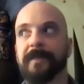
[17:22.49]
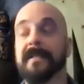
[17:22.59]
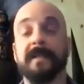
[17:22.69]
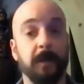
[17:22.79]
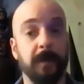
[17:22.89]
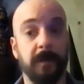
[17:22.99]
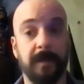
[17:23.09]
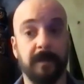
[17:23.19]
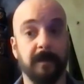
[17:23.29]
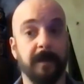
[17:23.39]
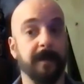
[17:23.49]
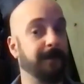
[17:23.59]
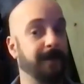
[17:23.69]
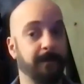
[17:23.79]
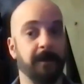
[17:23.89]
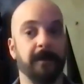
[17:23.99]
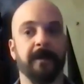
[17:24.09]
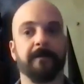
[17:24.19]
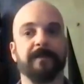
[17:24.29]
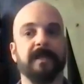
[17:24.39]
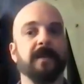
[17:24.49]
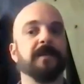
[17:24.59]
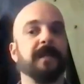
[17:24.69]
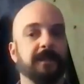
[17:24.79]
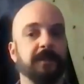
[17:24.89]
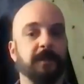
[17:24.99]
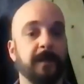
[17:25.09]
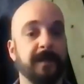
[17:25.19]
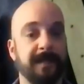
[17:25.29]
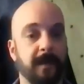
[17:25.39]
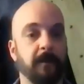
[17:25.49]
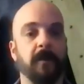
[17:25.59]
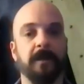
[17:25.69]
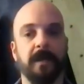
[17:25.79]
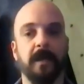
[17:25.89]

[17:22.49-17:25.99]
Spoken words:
serial killer in your neighborhood, to use an extreme example,